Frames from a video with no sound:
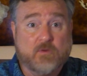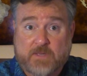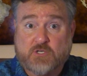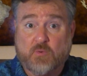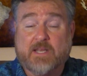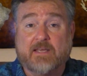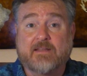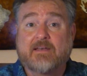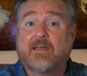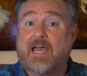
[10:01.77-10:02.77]
would be
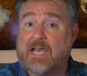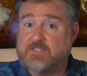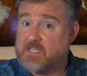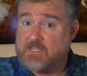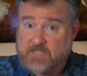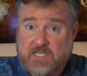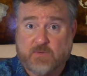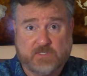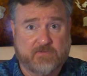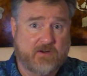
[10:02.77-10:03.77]
treated as a
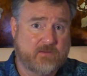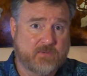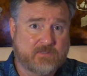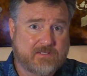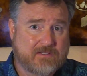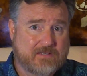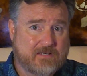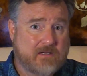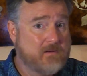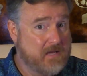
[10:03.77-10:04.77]
continuous variable.
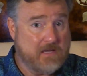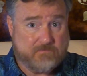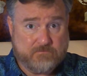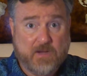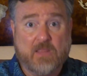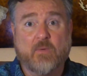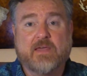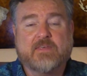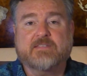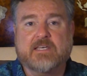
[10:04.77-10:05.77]
And by the
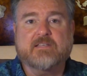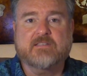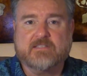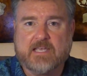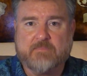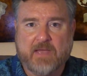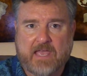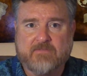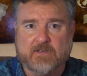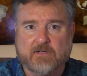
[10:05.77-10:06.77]
way, this is the same
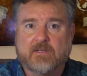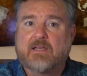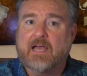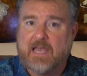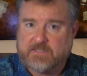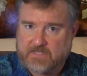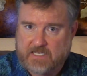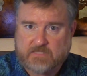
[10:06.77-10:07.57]
behavior as in